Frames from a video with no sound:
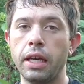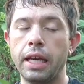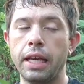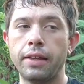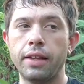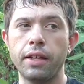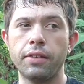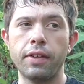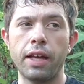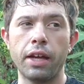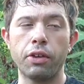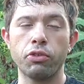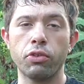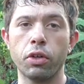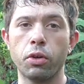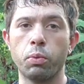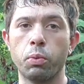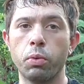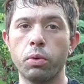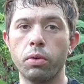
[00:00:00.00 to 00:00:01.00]
And that's
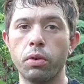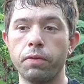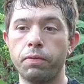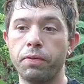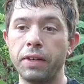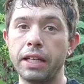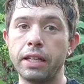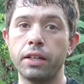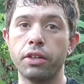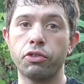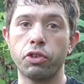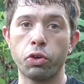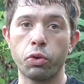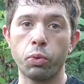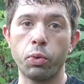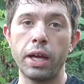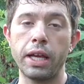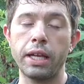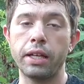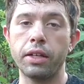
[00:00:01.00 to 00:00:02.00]
actually a feeding is a
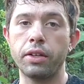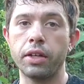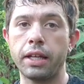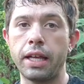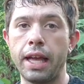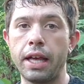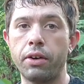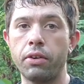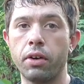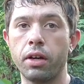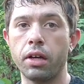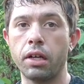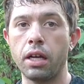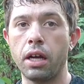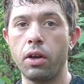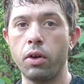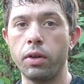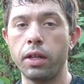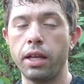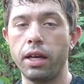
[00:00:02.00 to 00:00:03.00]
great indicator on
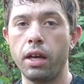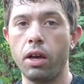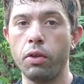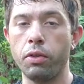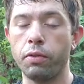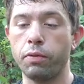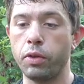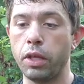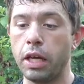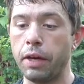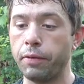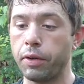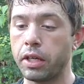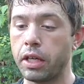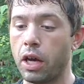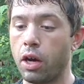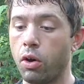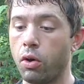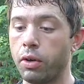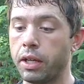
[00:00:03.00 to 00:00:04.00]
colony health. If you have a
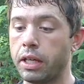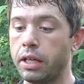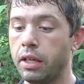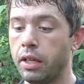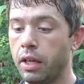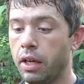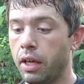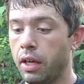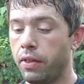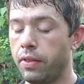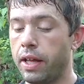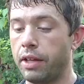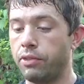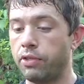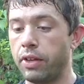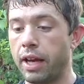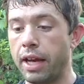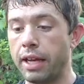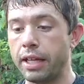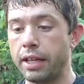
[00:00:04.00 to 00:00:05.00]
colony that's
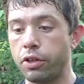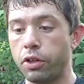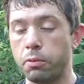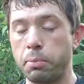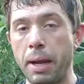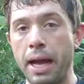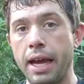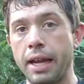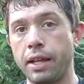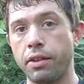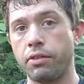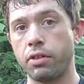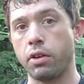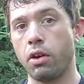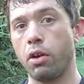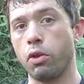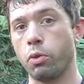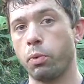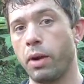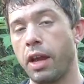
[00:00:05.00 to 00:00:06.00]
not eating their patties and
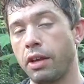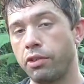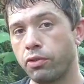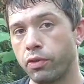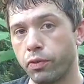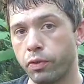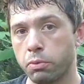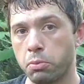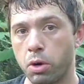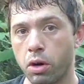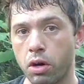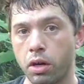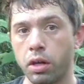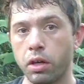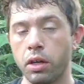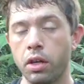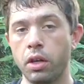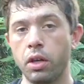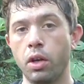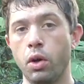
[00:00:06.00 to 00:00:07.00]
all the rest of them are,
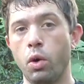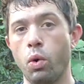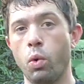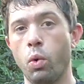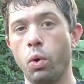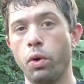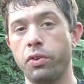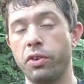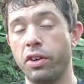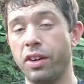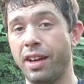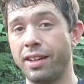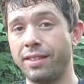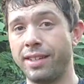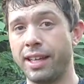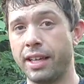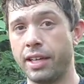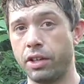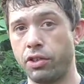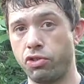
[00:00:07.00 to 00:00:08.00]
or they're not
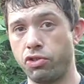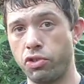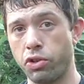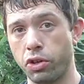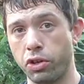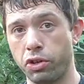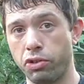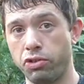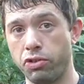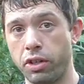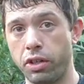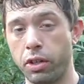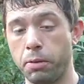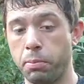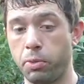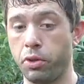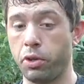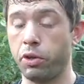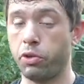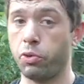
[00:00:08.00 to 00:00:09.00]
taking sugar syrup,
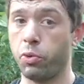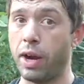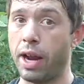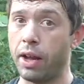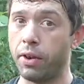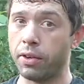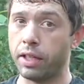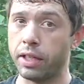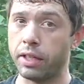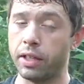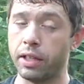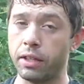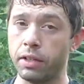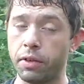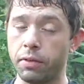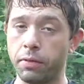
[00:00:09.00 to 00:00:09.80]
or they're drowning in their